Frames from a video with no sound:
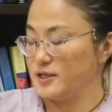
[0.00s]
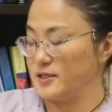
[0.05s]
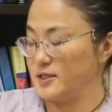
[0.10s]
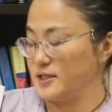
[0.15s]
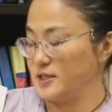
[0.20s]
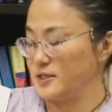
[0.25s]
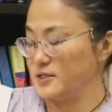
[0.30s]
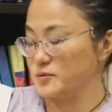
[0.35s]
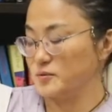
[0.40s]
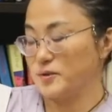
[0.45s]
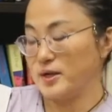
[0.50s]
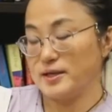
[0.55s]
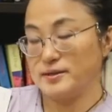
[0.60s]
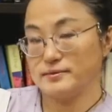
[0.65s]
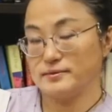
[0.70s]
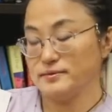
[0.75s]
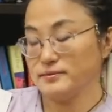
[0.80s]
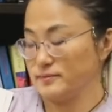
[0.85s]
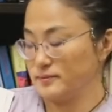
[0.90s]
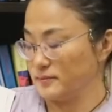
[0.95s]
This
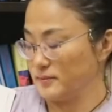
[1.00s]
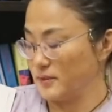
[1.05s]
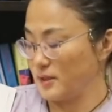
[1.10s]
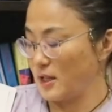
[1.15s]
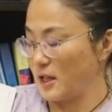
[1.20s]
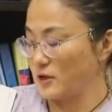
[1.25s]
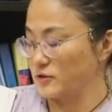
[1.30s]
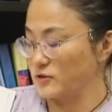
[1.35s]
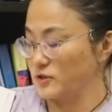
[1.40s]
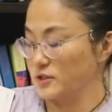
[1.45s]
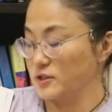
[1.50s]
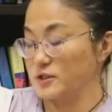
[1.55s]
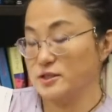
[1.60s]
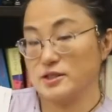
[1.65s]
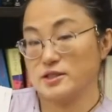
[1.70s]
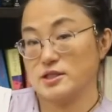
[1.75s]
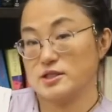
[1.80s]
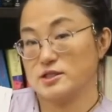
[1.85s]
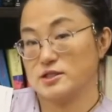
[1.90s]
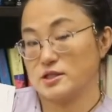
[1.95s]
one, actually
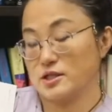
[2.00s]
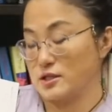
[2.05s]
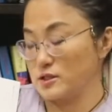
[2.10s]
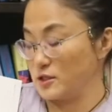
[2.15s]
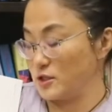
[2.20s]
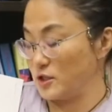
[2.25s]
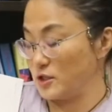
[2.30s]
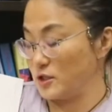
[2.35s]
the distal